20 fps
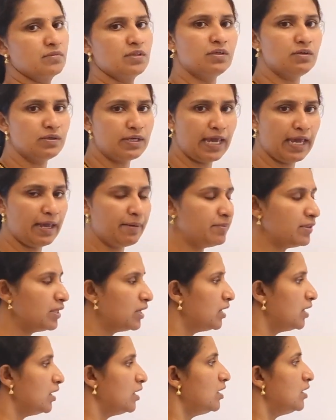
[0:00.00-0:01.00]

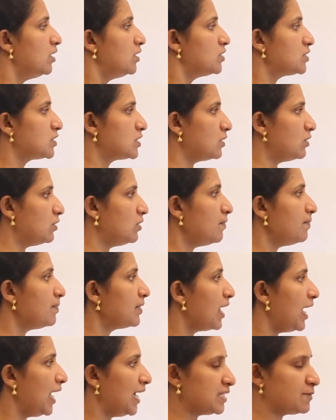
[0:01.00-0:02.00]
Okay.
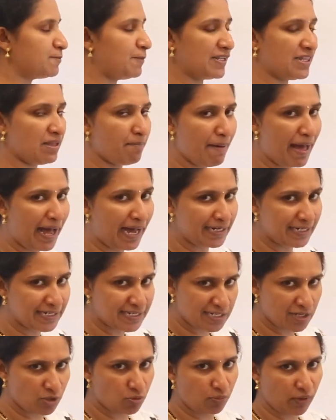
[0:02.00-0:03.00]
So as per the
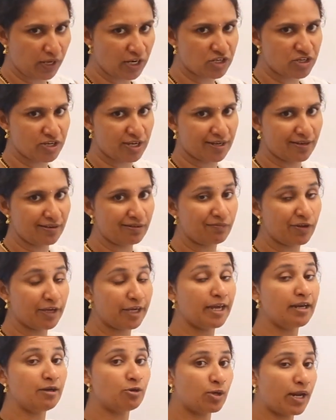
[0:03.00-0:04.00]
balanced equation, we
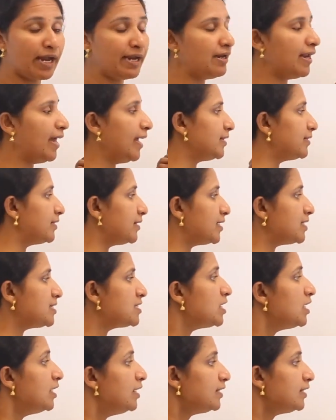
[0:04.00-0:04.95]
can write like this.